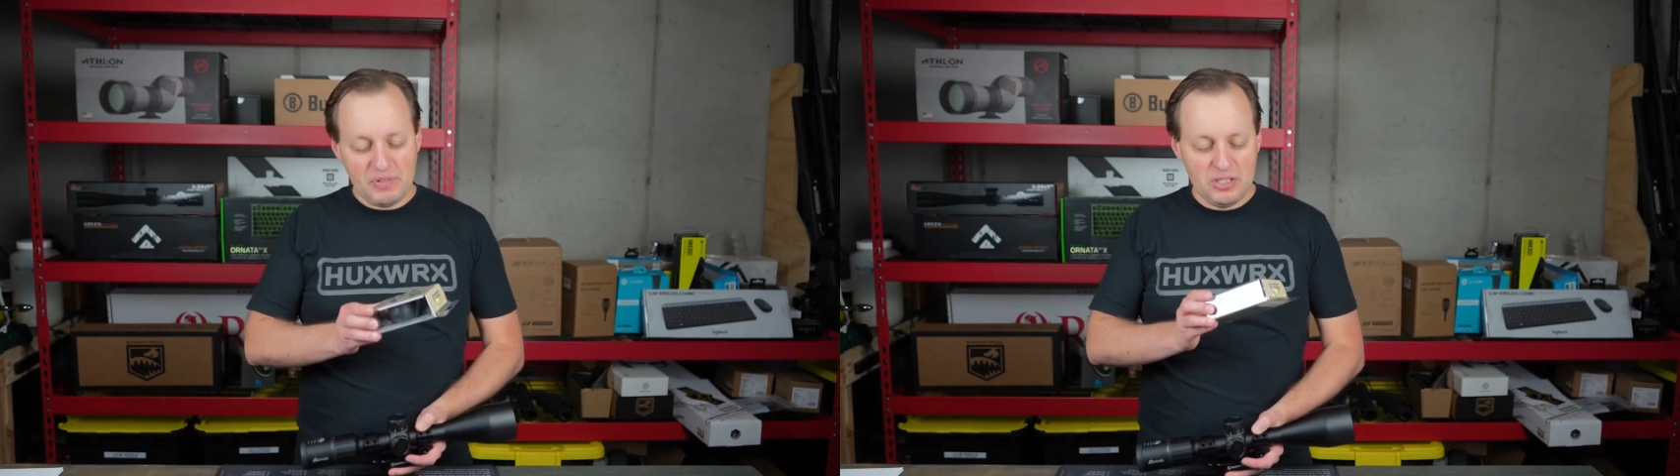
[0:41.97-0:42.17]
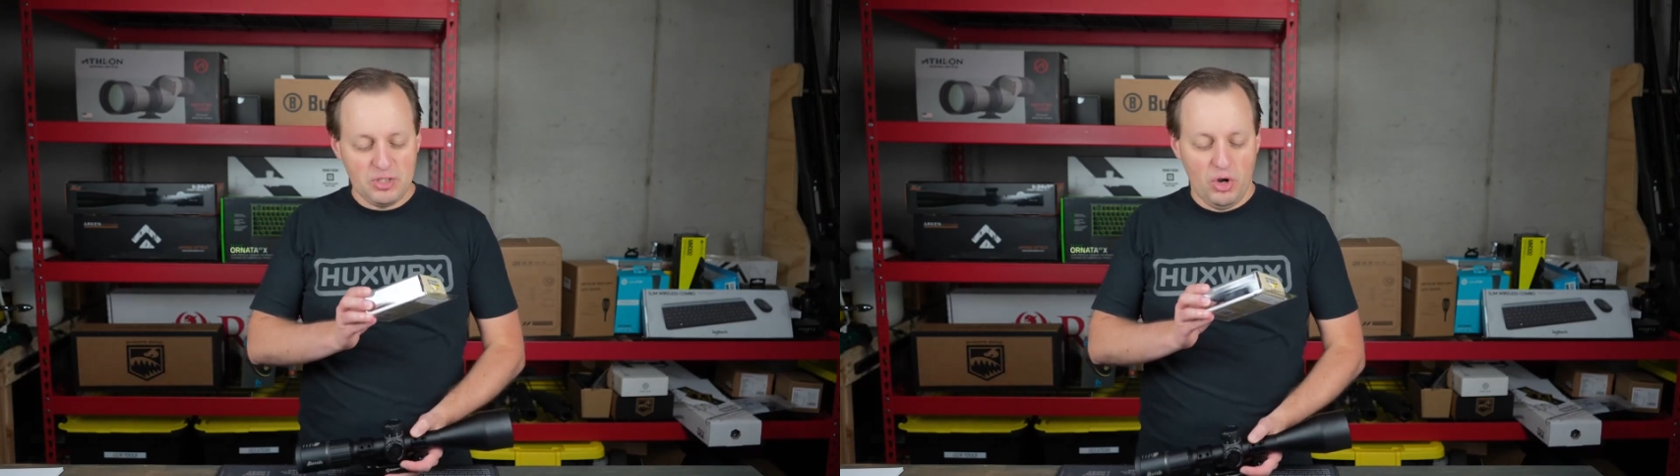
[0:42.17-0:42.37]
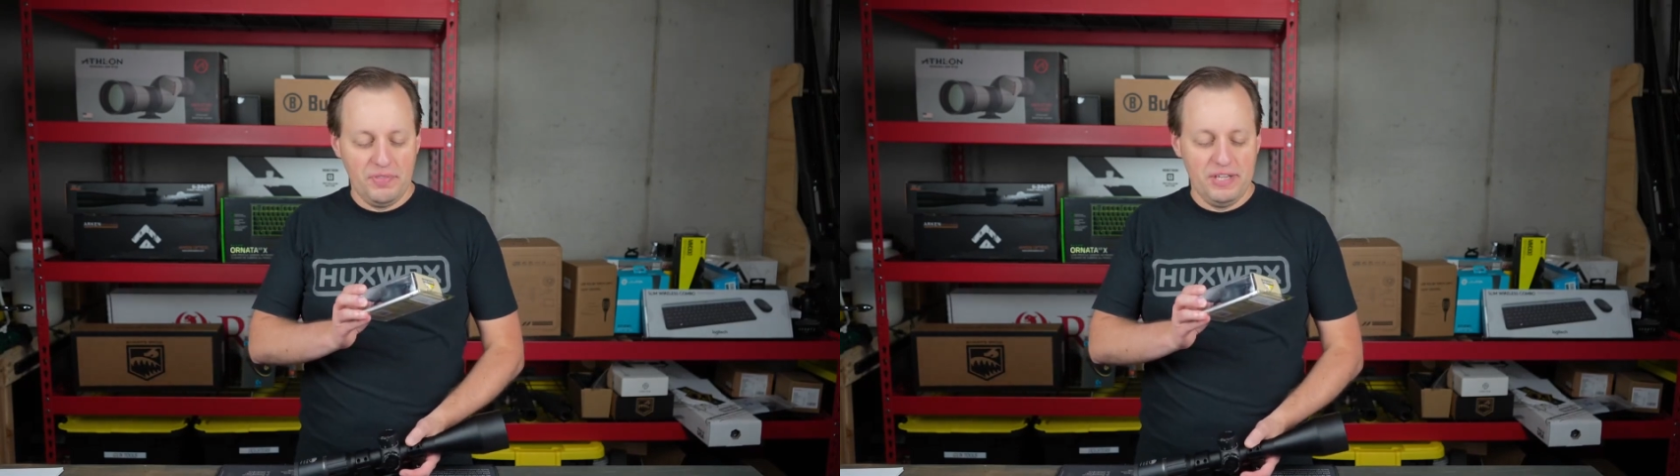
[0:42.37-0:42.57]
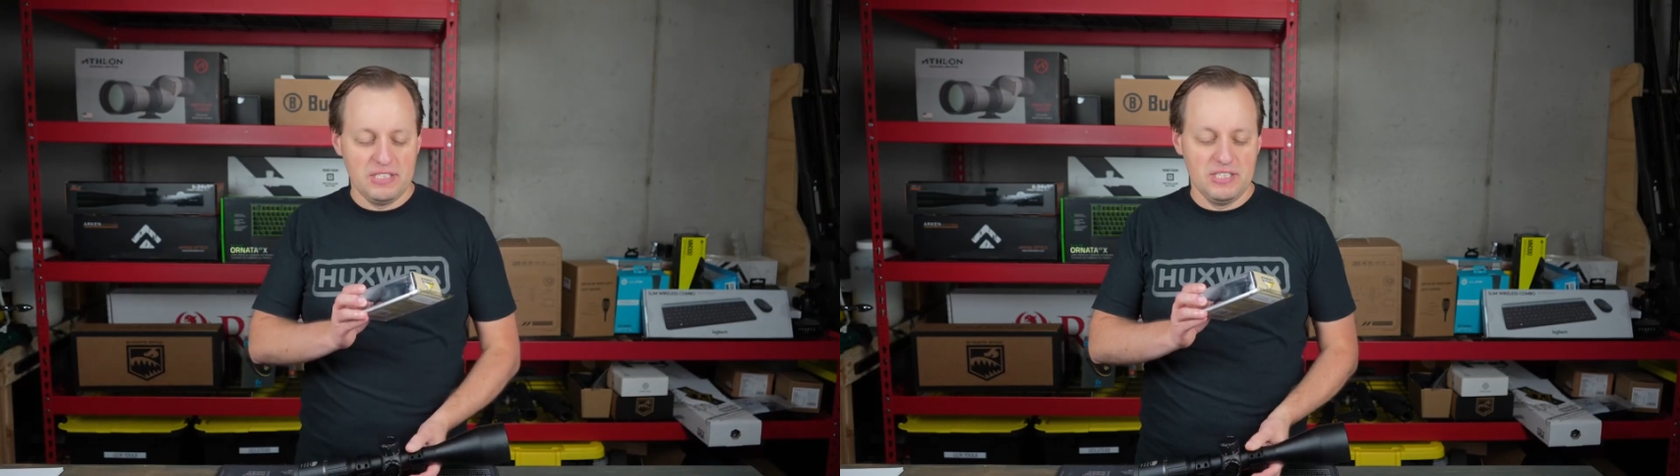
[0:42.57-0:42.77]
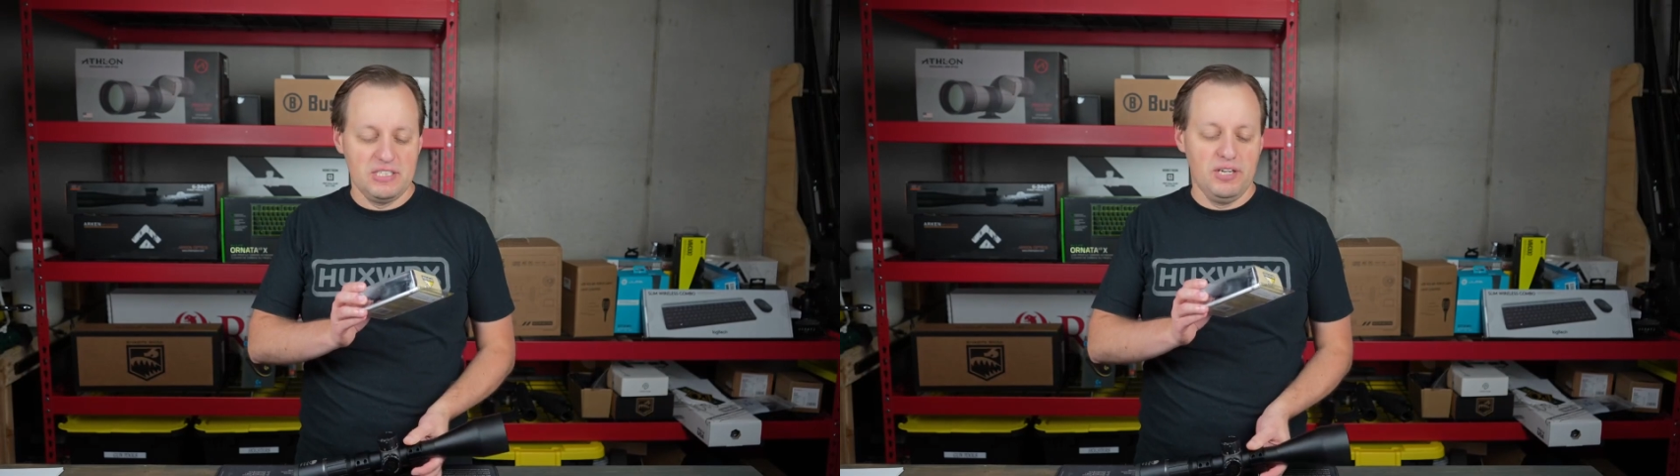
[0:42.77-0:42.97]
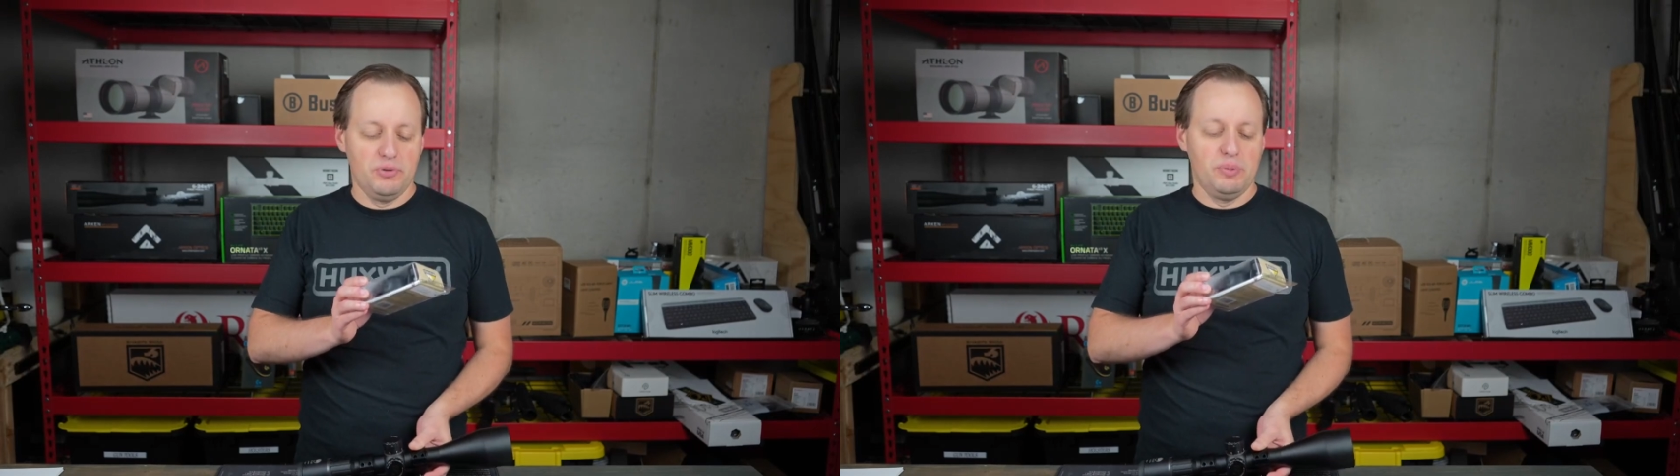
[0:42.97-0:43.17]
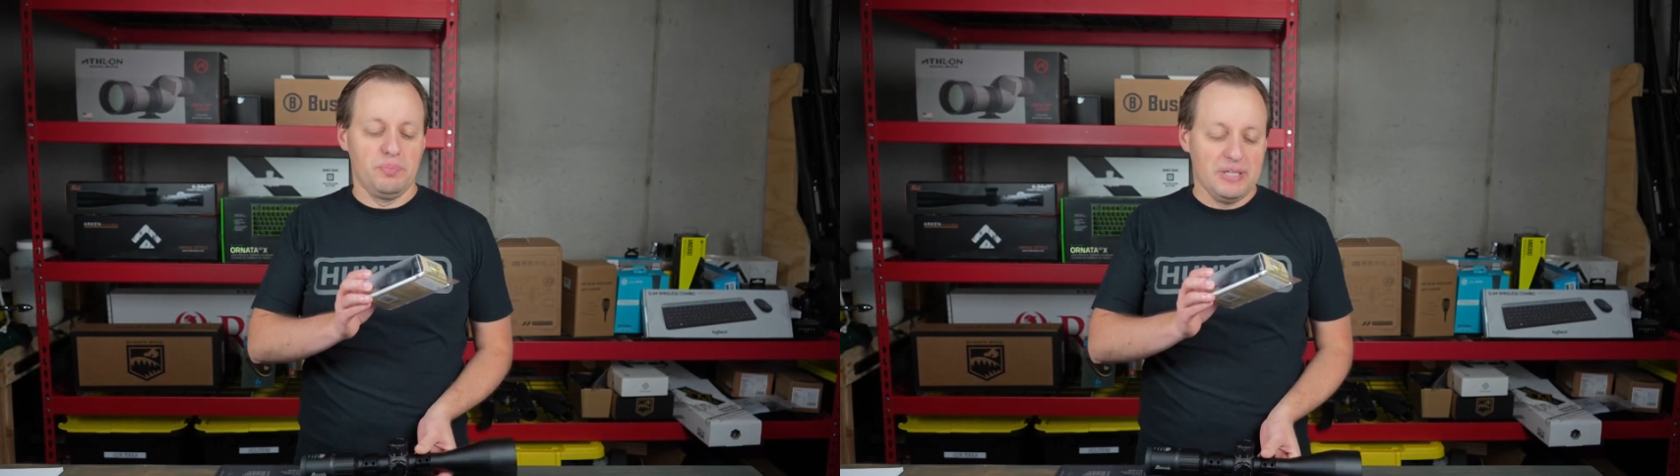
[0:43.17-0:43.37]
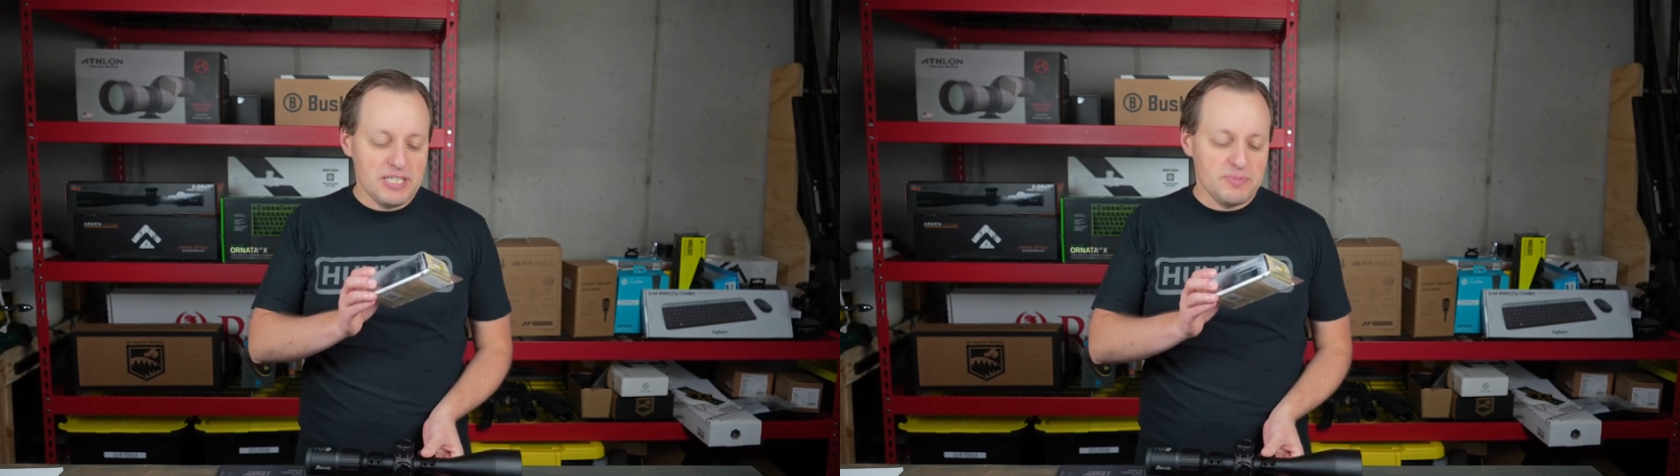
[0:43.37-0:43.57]
So, this is the
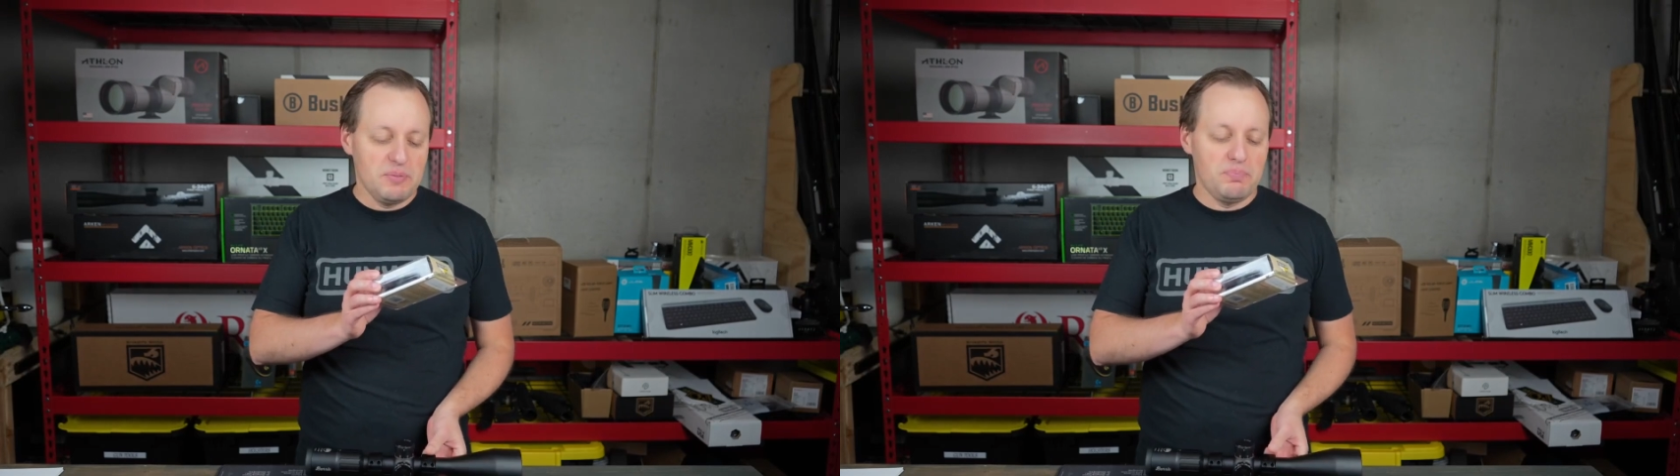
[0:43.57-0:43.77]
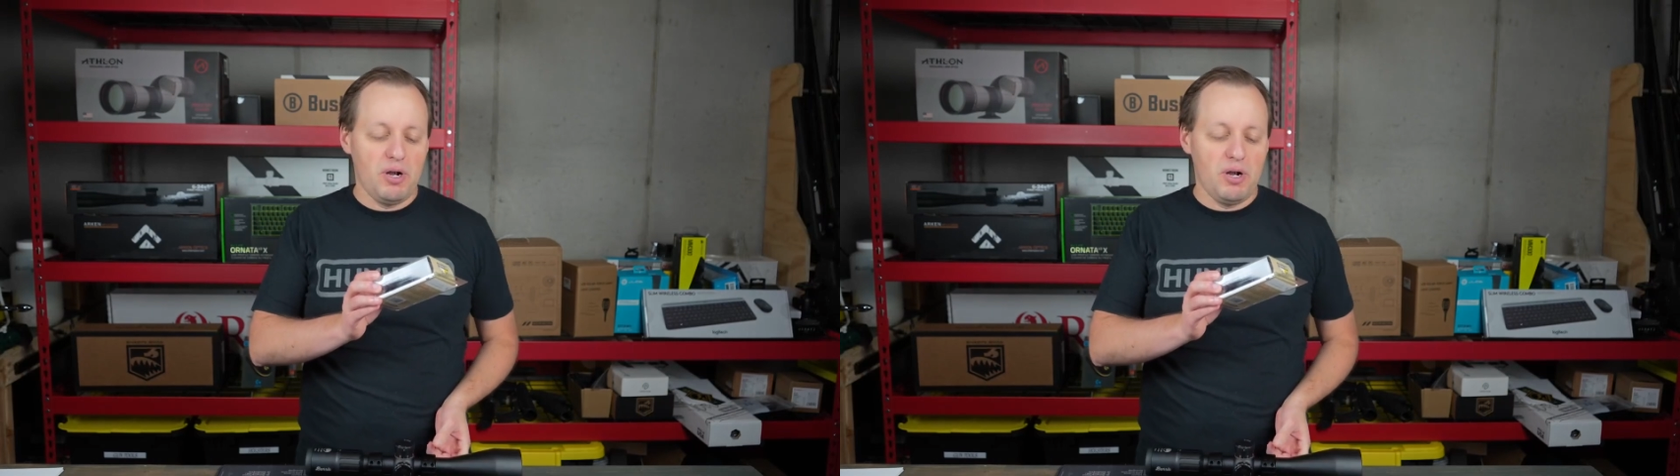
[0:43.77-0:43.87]
replacement